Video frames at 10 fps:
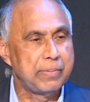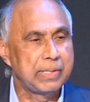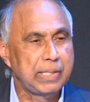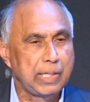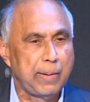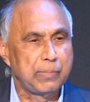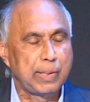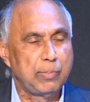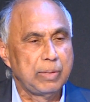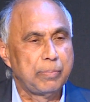think I'm
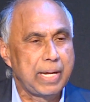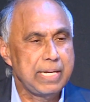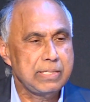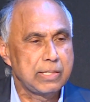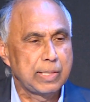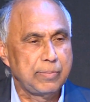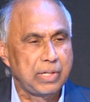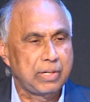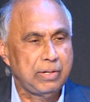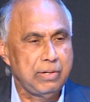doubly blessed or doubly
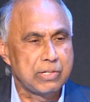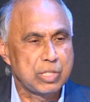cursed,